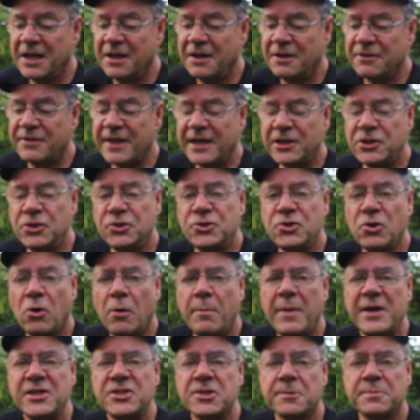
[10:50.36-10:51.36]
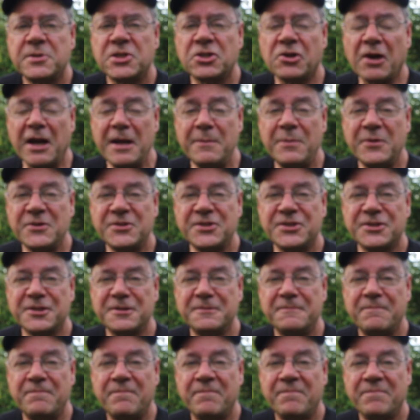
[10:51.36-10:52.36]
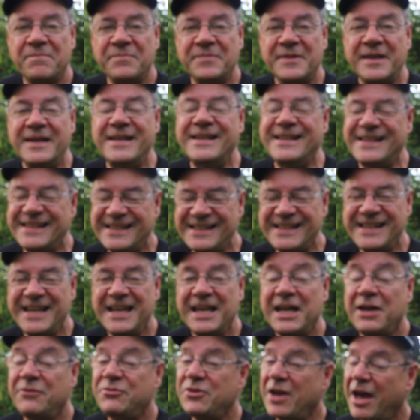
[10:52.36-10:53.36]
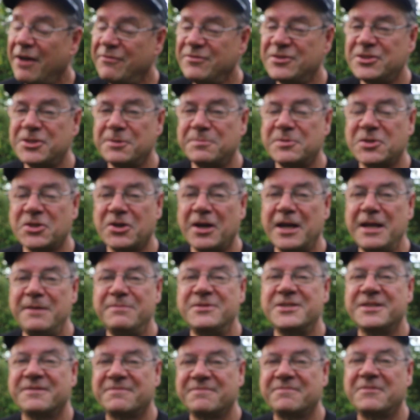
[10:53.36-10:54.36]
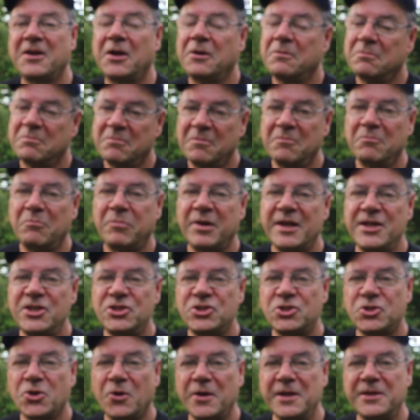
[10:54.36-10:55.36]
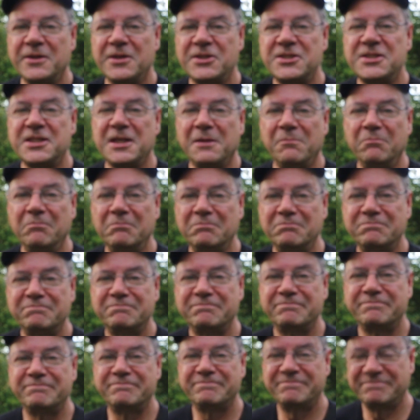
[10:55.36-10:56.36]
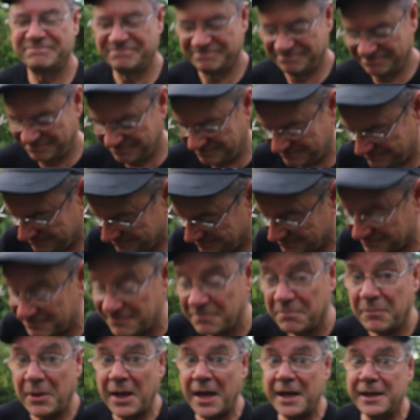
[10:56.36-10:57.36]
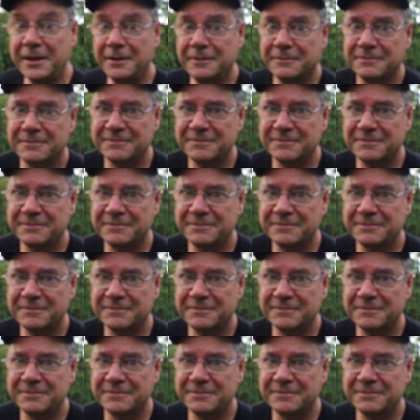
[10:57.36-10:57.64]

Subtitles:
thank you to all my subscribers. If you haven't subscribed, please join the team. Bye.